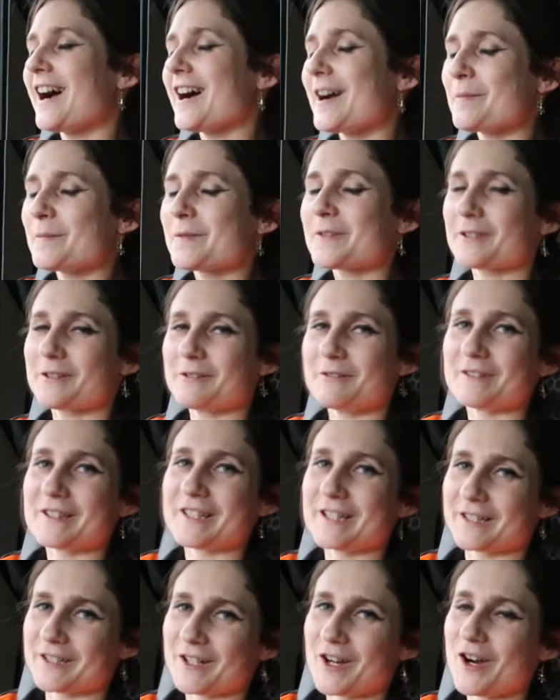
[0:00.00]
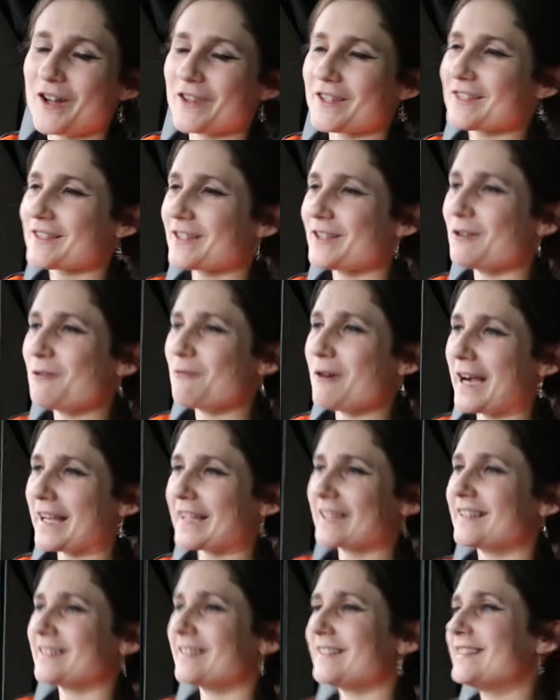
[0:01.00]
absolutely adore this little
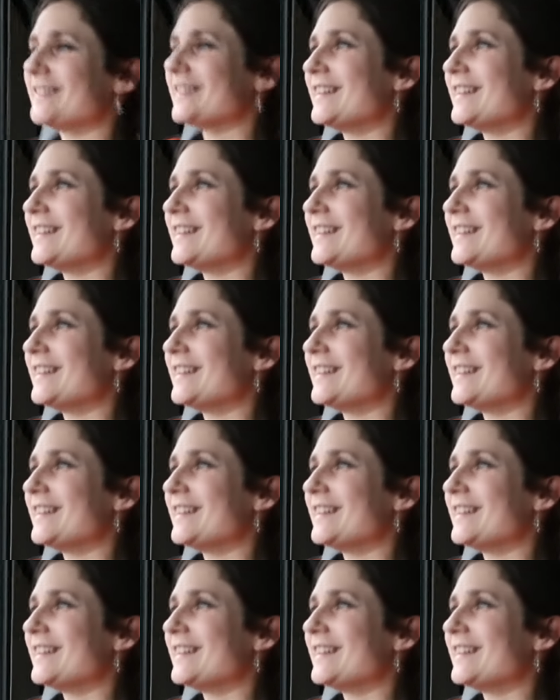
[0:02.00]
wagon.